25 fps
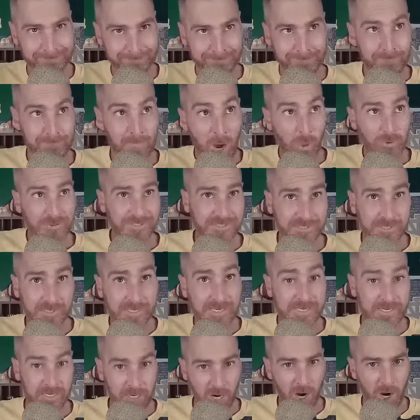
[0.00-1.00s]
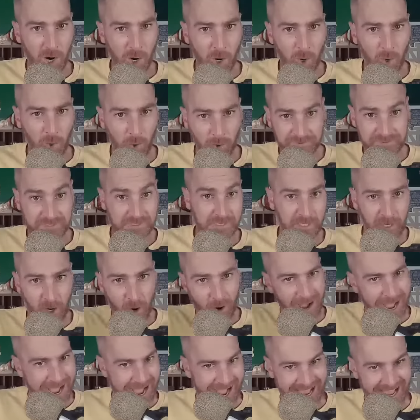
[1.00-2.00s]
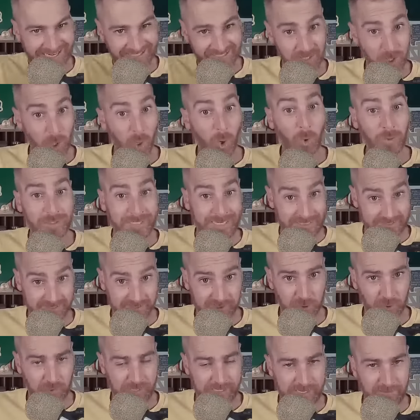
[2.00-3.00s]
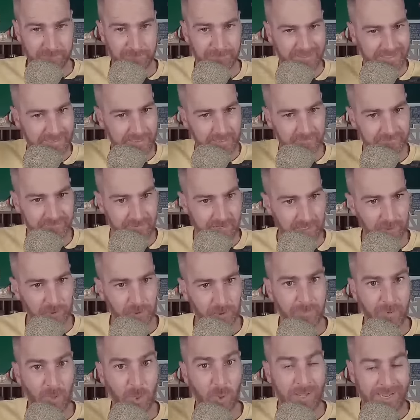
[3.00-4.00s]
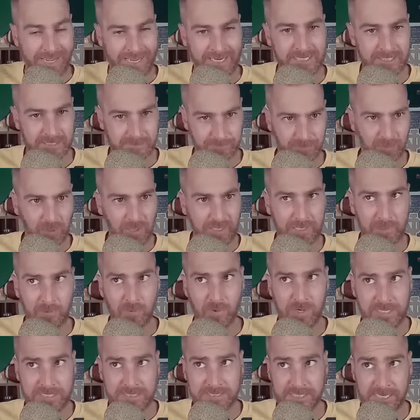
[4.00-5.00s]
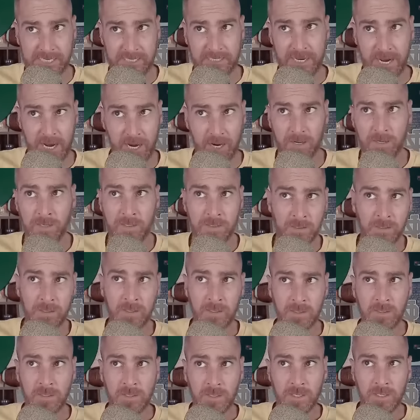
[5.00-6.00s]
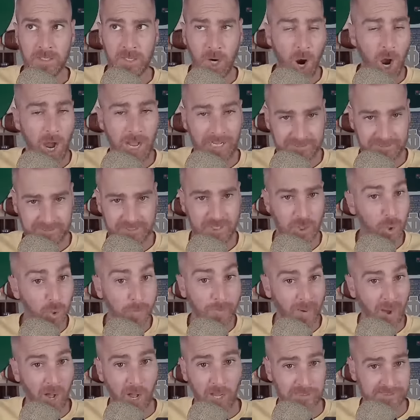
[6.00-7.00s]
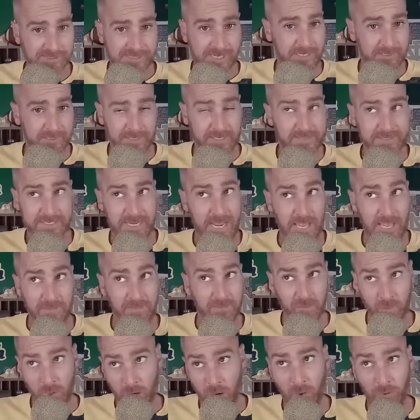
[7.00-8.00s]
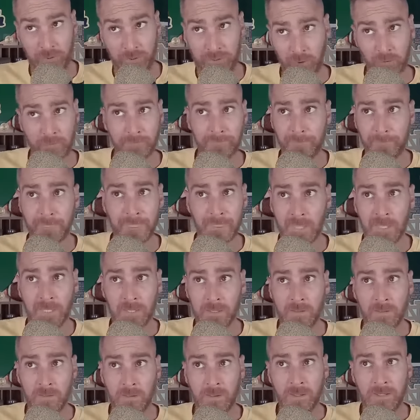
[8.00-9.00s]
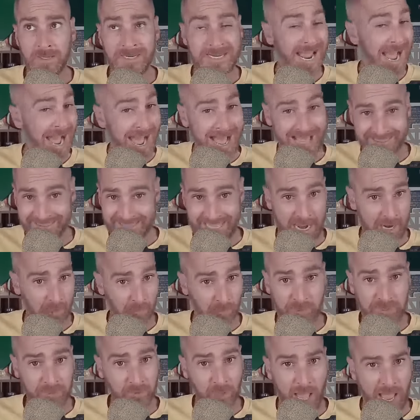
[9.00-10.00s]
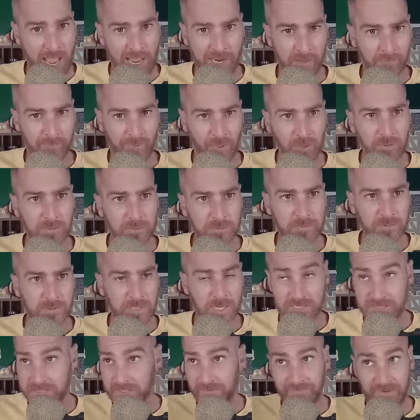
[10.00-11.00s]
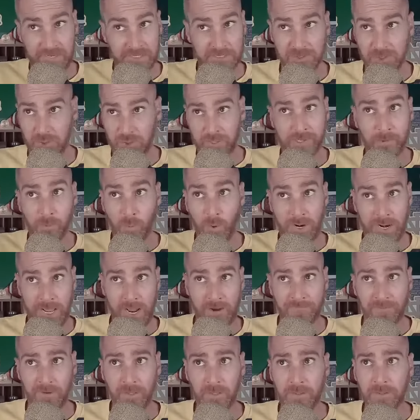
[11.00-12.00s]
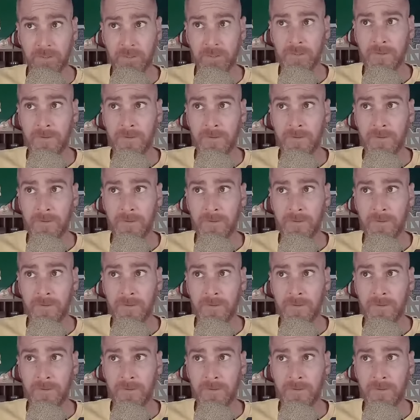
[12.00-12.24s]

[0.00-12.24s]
mostly cold, you know, hot and cold history of being available and his play when he's in there. Caught 2 balls out of the 10 thrown to him. Not that reliable because of injury, whatever.